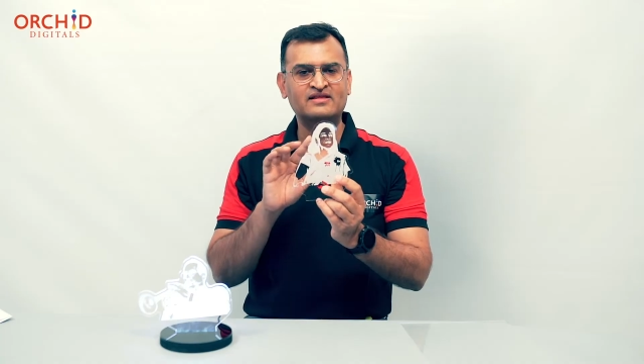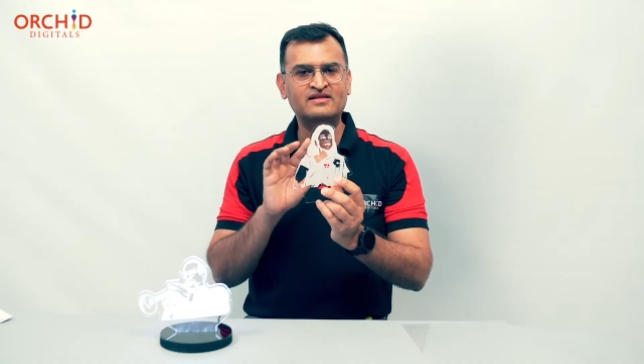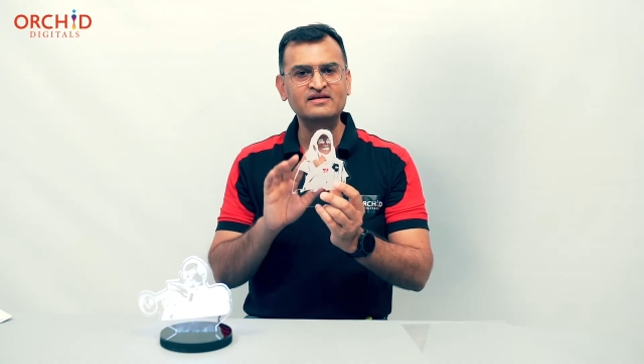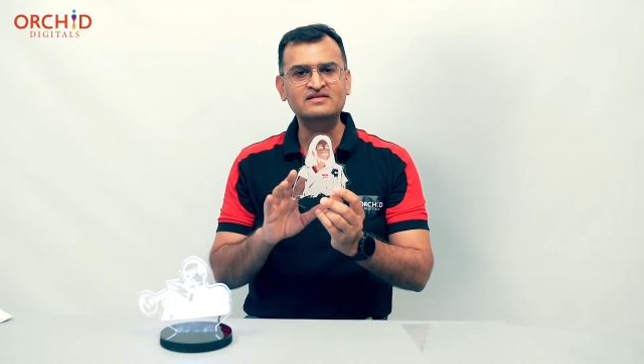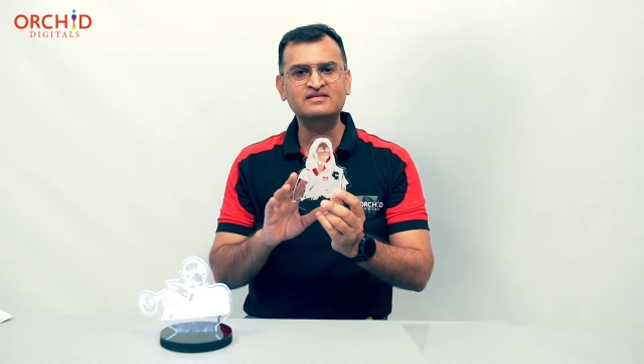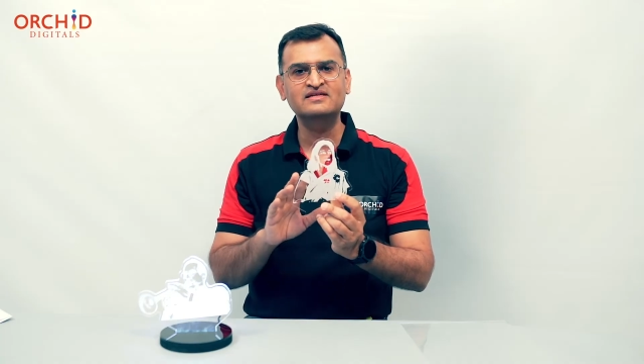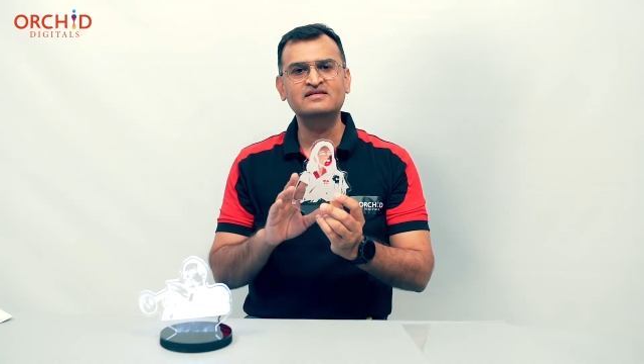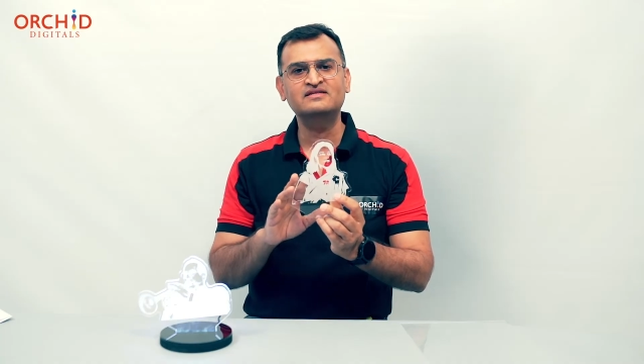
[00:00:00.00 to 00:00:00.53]

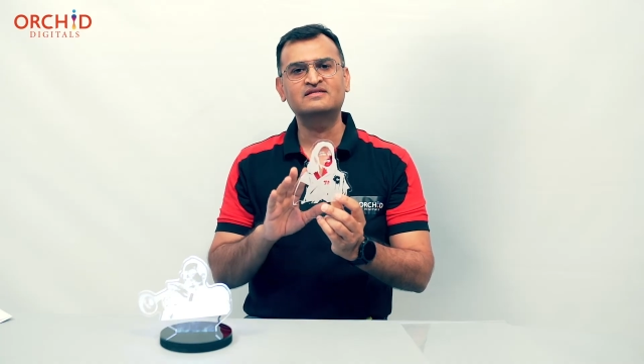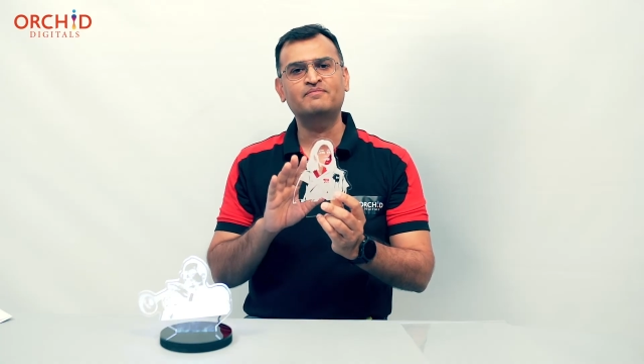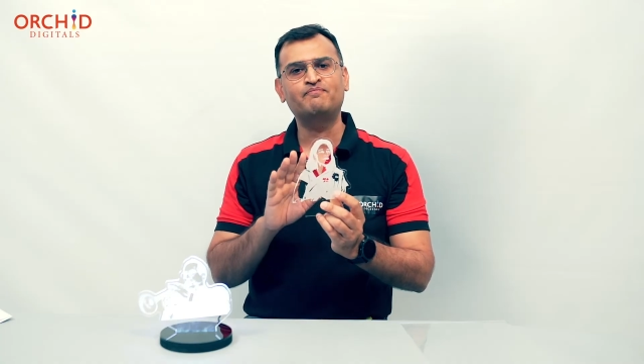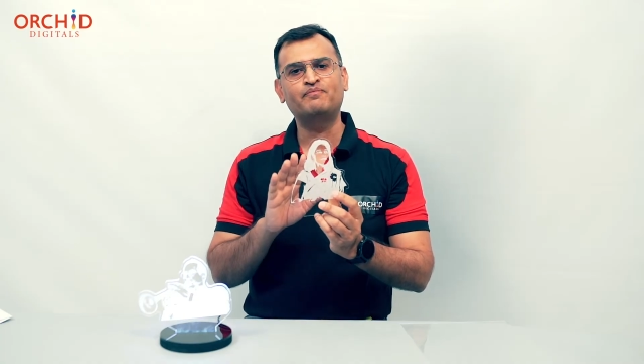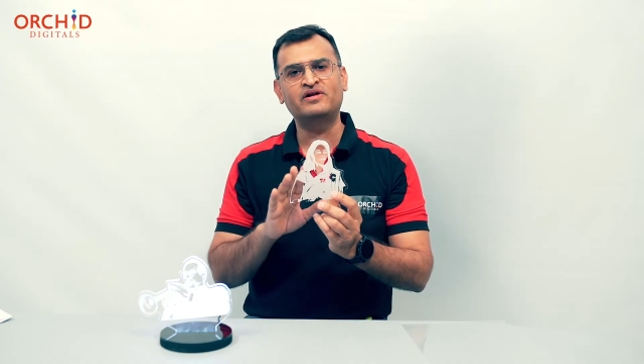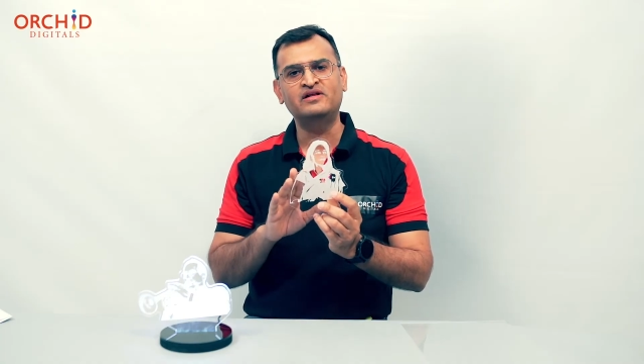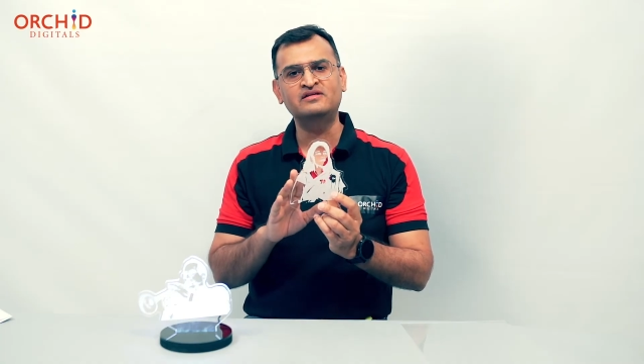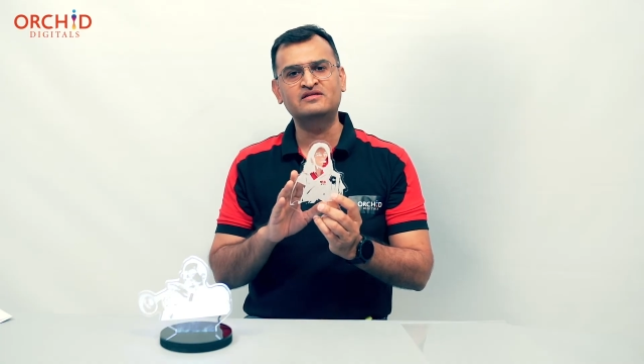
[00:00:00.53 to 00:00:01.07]
this is the
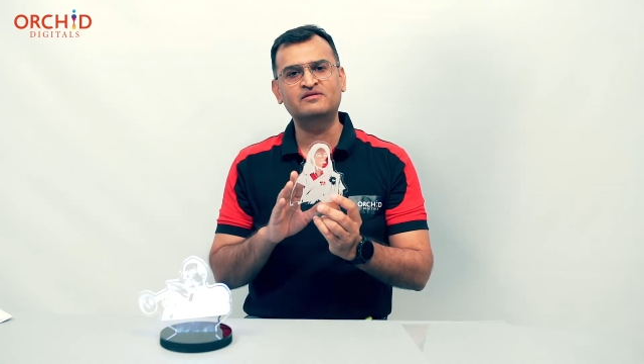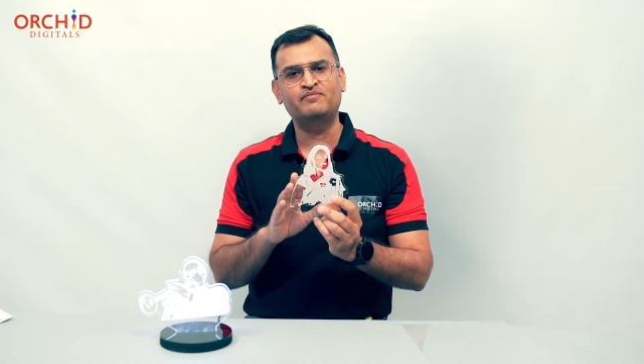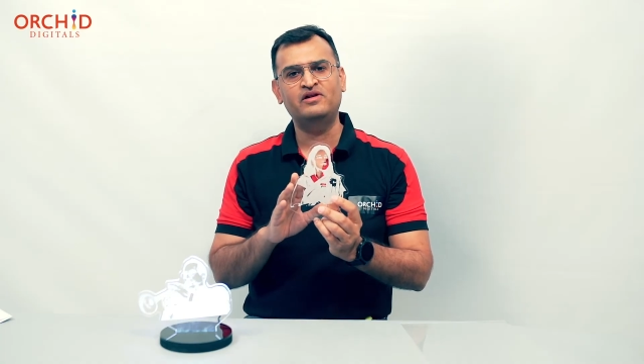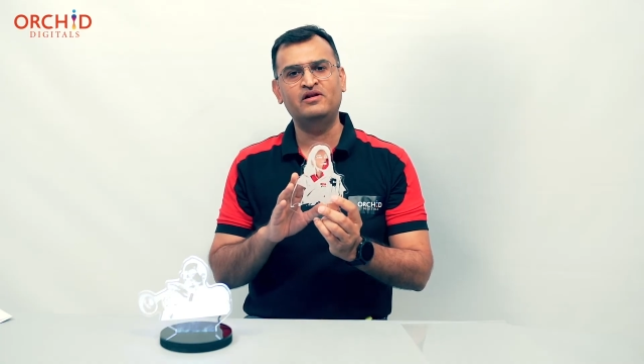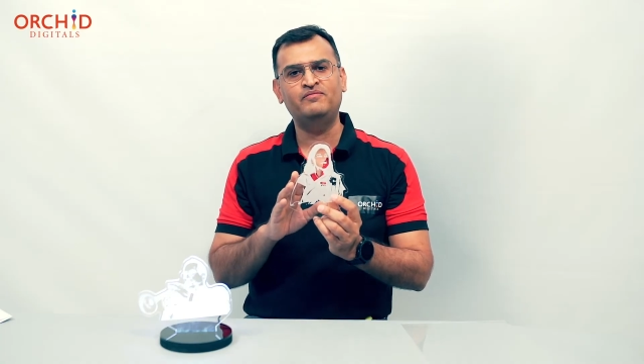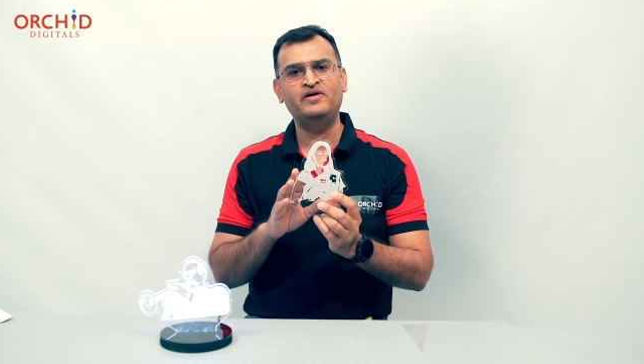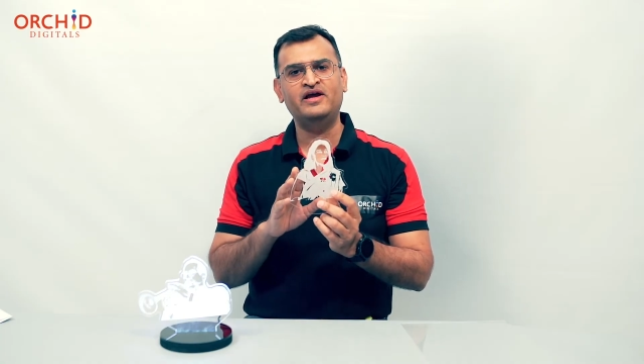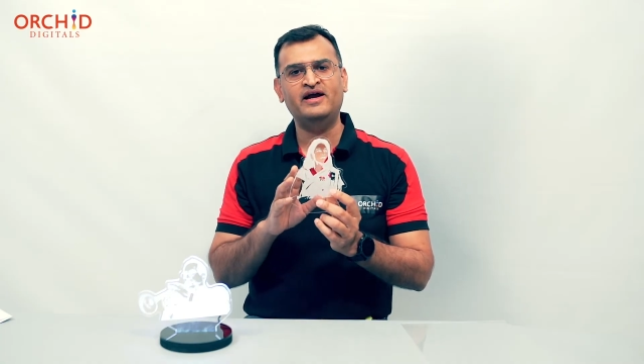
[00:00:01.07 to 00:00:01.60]

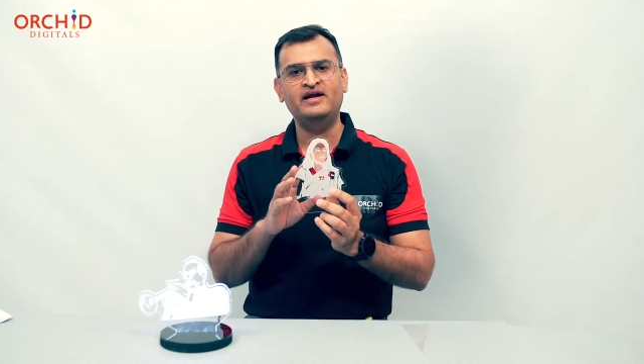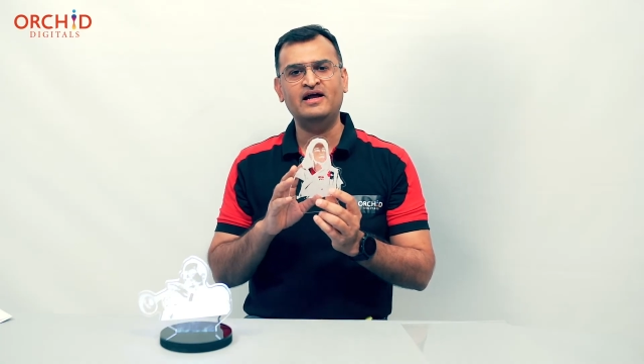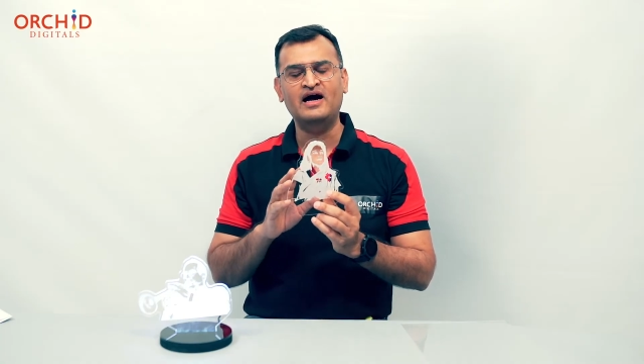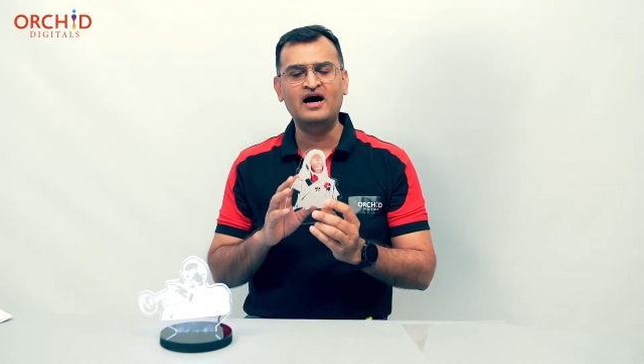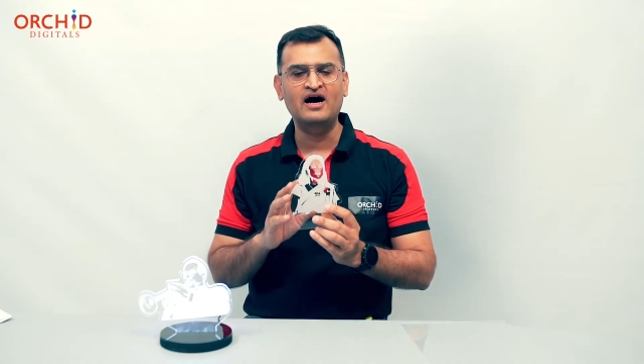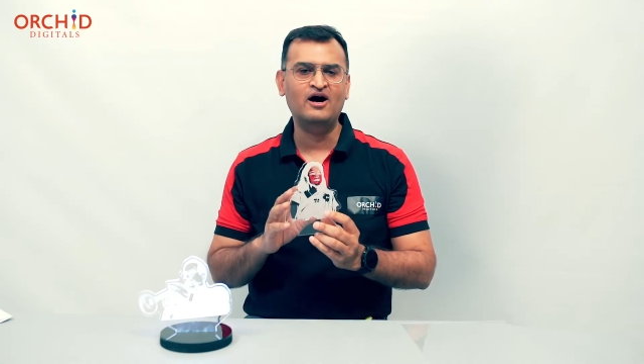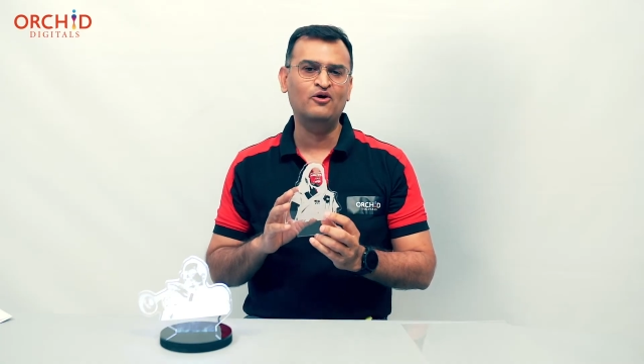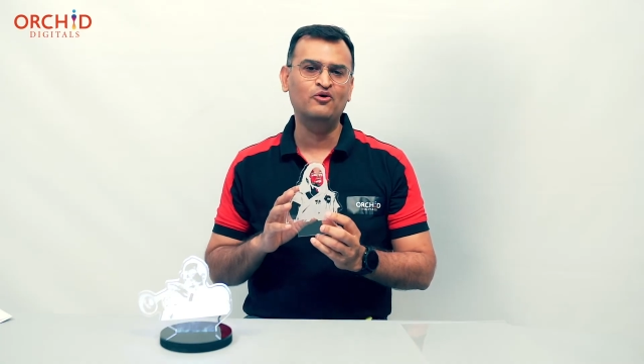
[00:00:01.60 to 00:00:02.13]
principle behind
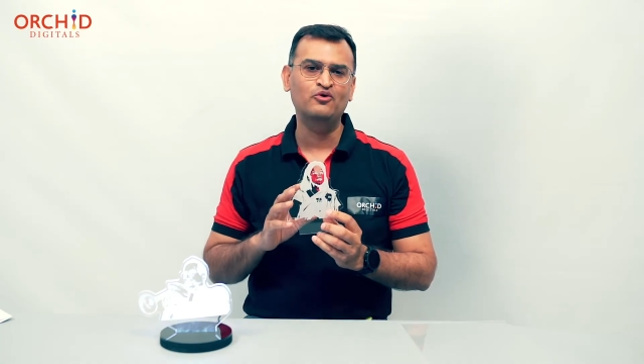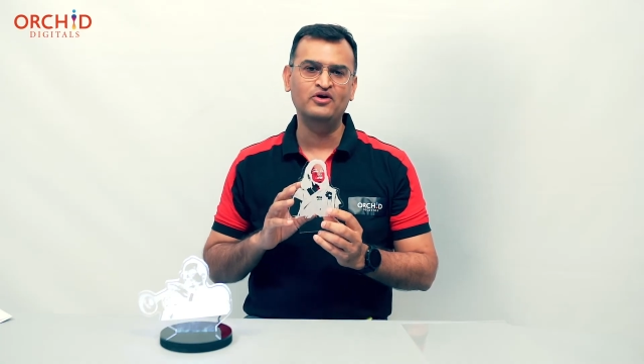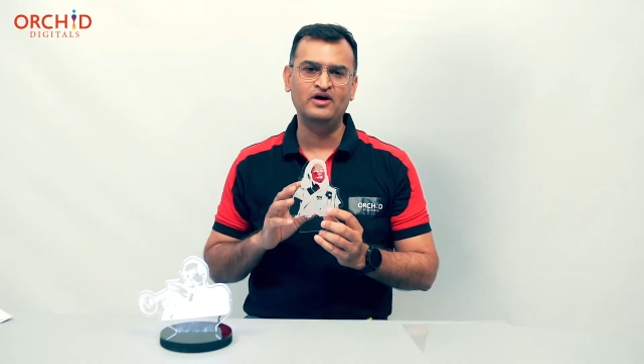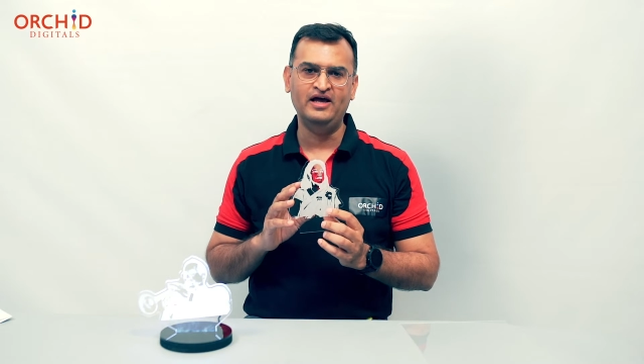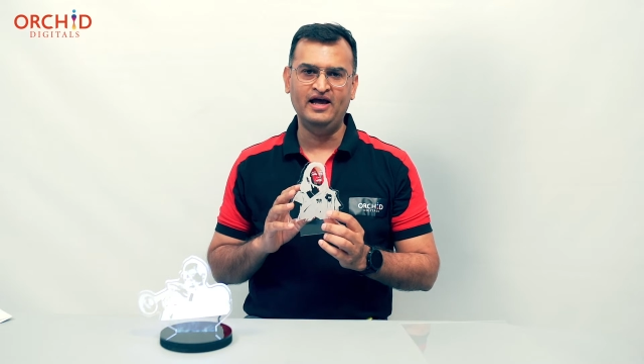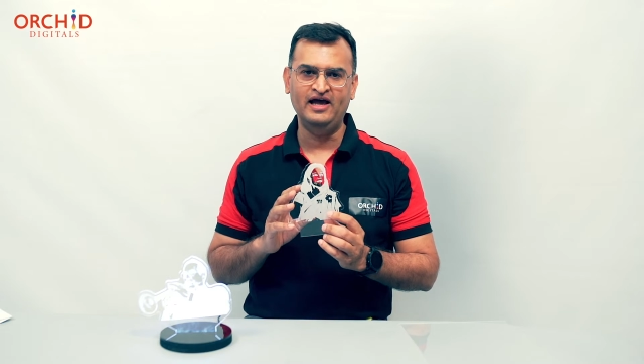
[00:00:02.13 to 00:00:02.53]
how